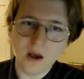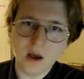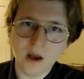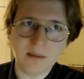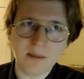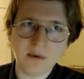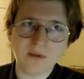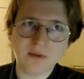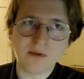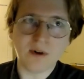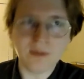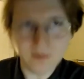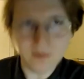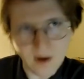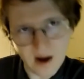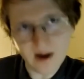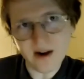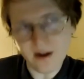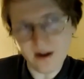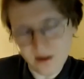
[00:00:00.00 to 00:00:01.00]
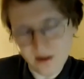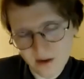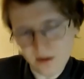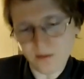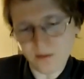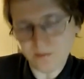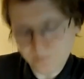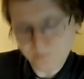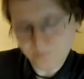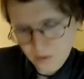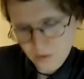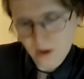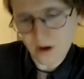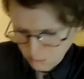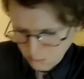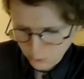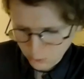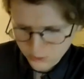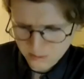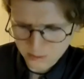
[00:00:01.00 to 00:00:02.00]
type of refined
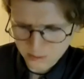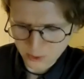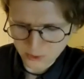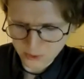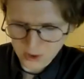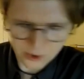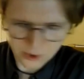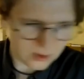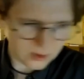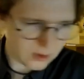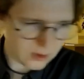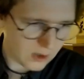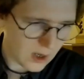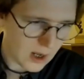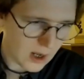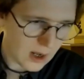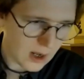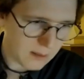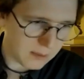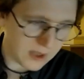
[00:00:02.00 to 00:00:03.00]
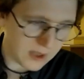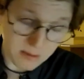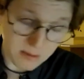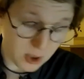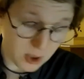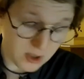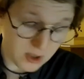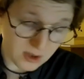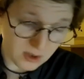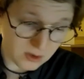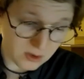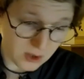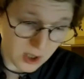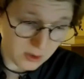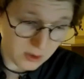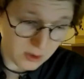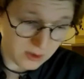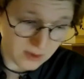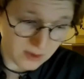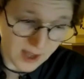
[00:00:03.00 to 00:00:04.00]
multi-brew sessions. But the important thing to
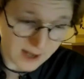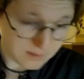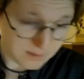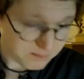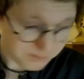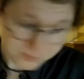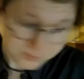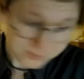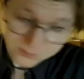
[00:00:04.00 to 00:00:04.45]
know is that